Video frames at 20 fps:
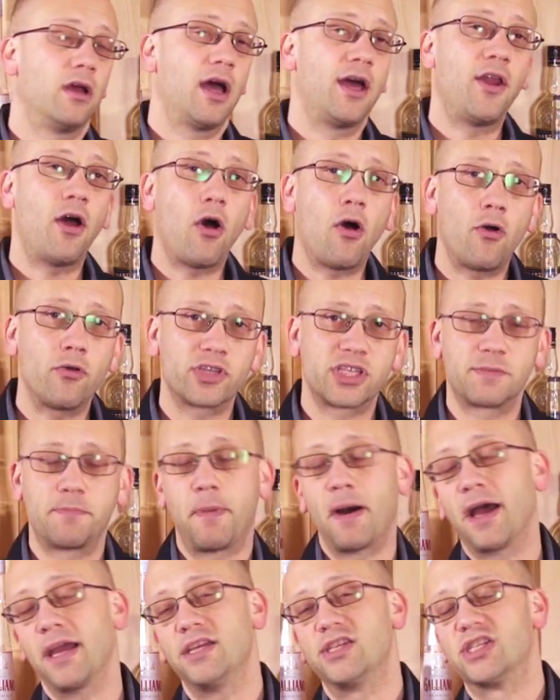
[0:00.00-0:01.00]
an
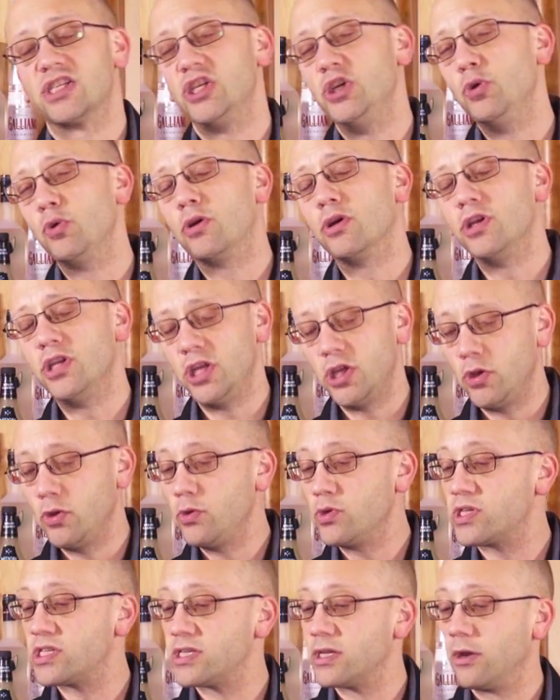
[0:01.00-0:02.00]
allspice. You could
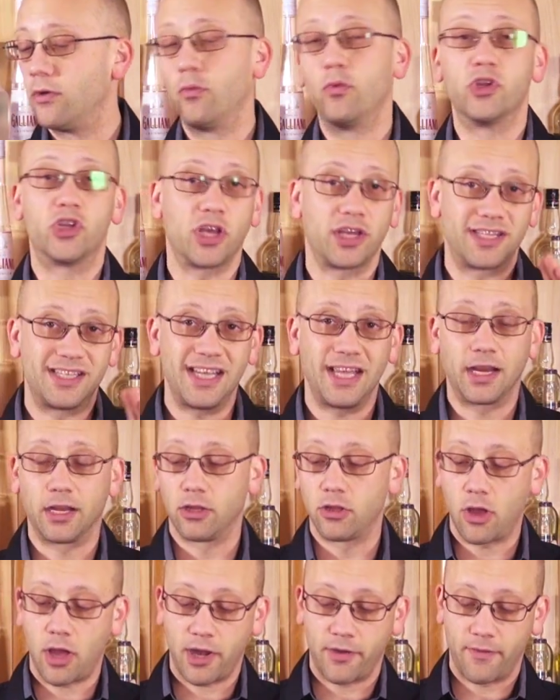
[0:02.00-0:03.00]
use, which I see in a
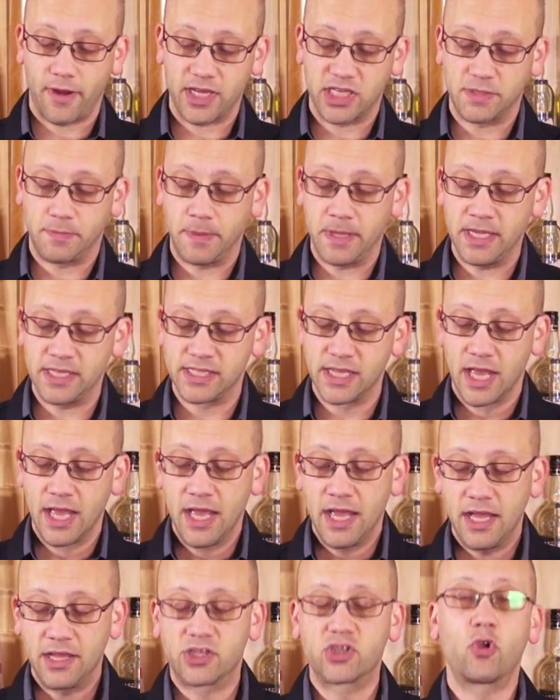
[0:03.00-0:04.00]
lot of recipes,
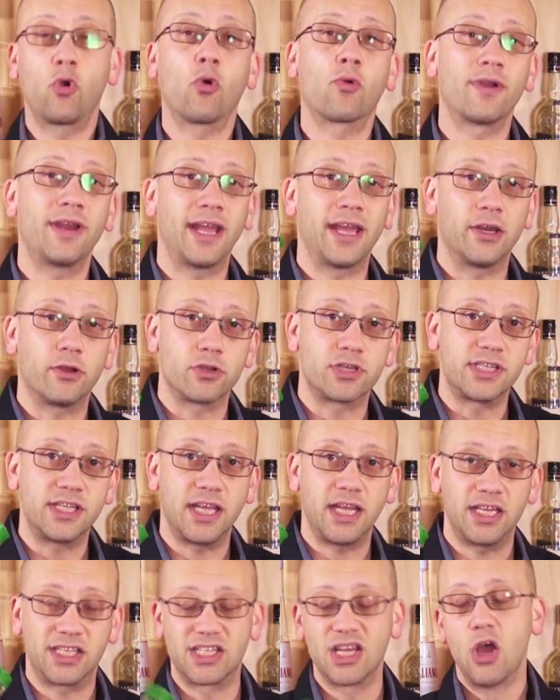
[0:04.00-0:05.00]
is coriander
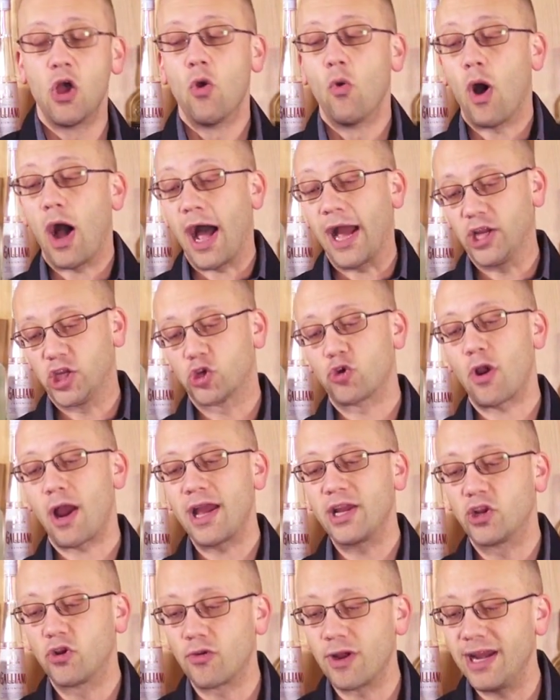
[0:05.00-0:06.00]
seeds. I
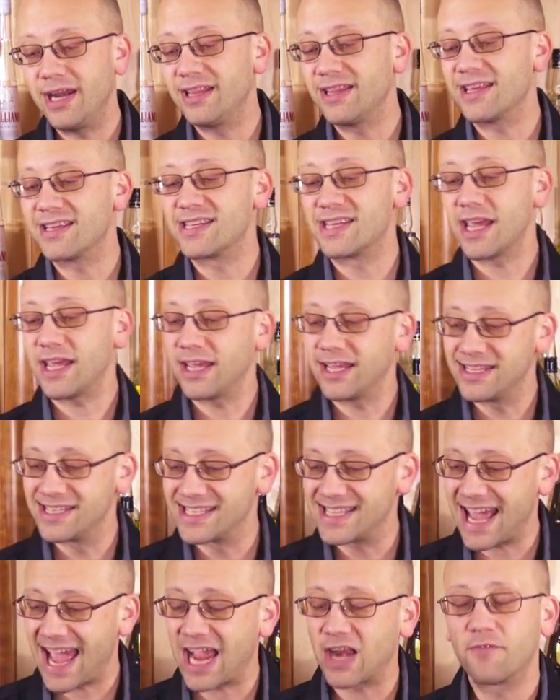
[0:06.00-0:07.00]
tried creating this
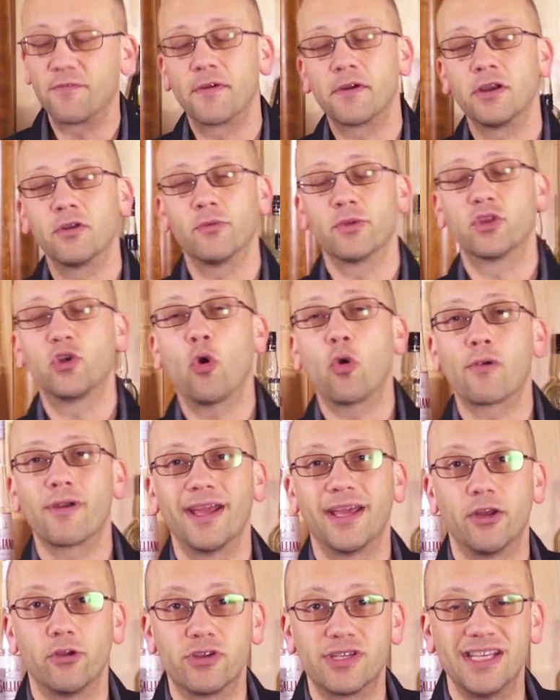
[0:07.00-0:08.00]
exact variant with
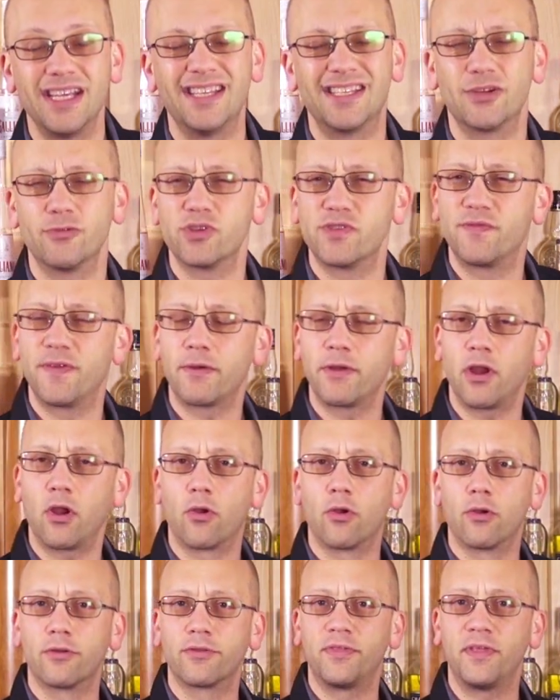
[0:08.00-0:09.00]
coriander seeds, and it was very
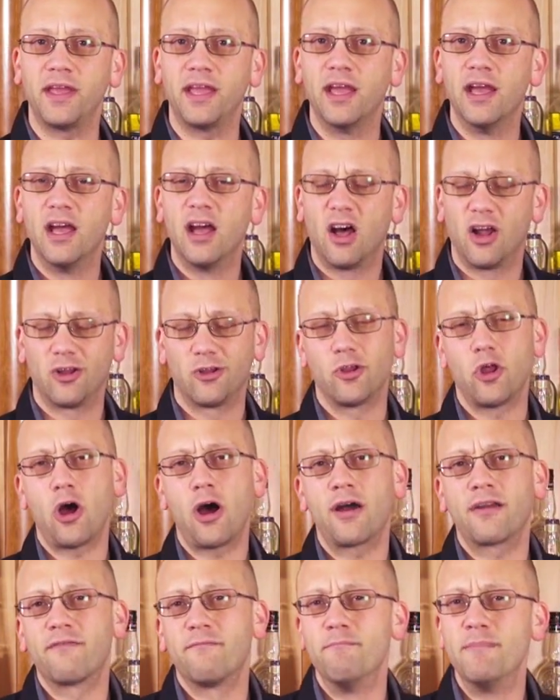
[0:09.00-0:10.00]
earthy. A
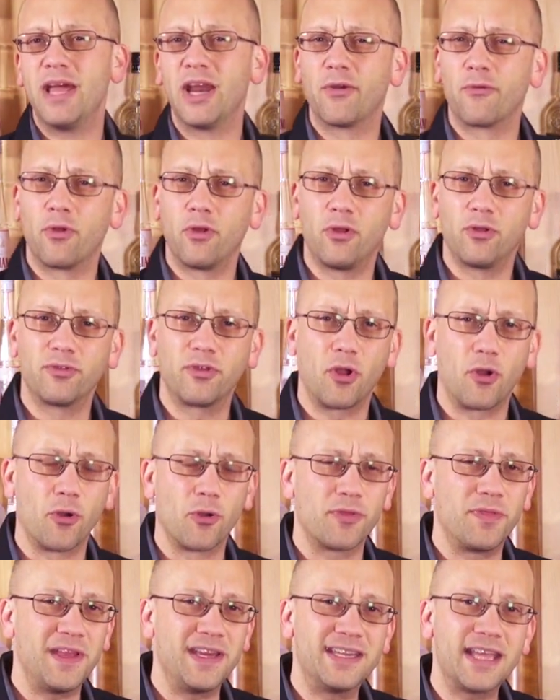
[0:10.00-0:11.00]
lot of mineral,
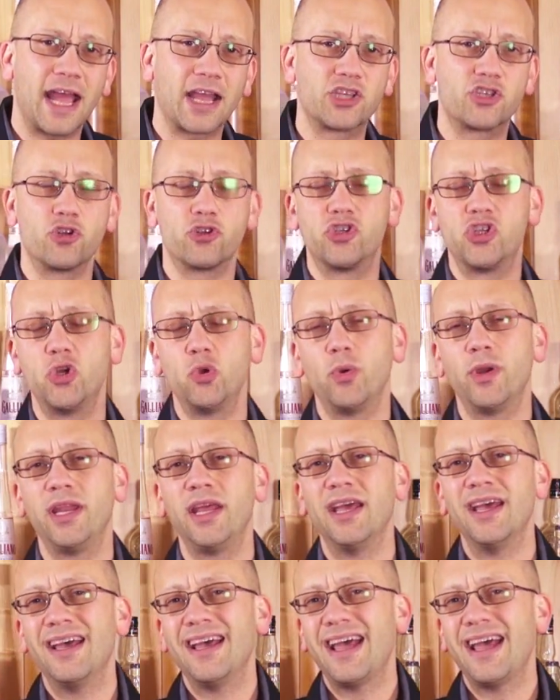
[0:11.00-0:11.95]
earthy texture to it,